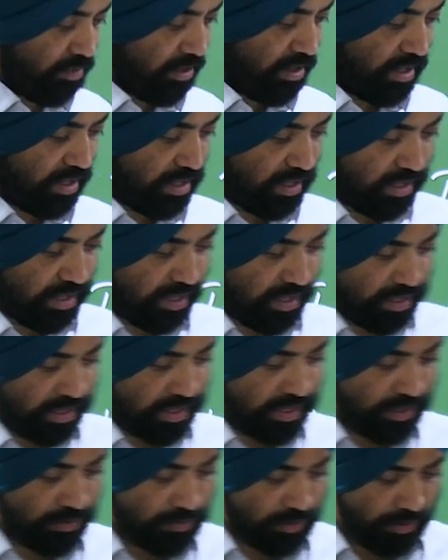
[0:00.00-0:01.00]
for declaring a
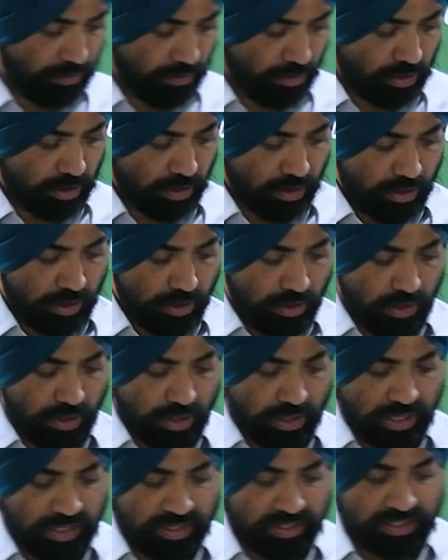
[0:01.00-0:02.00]
heat wave.
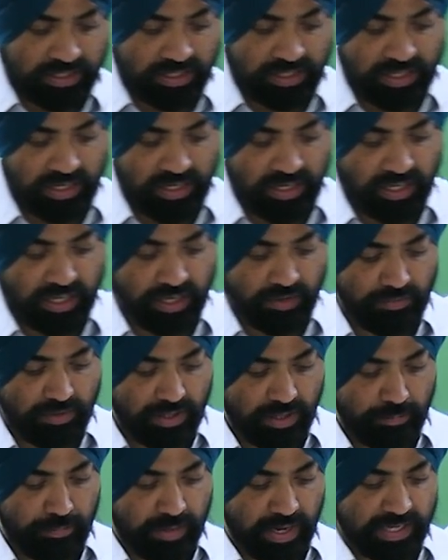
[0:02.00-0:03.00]
Considered, if
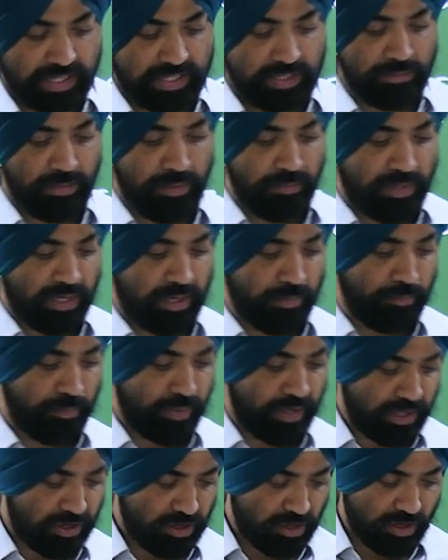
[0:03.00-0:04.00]
the maximum
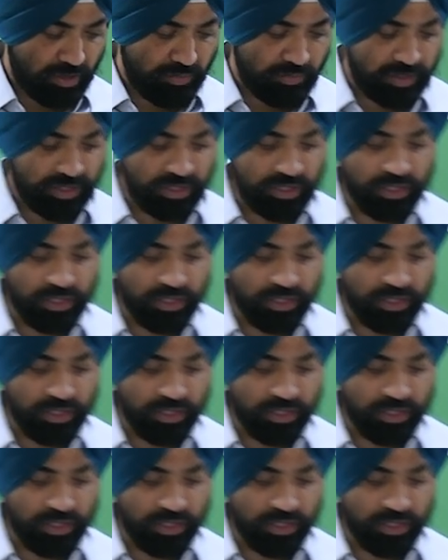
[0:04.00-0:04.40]
temperature of a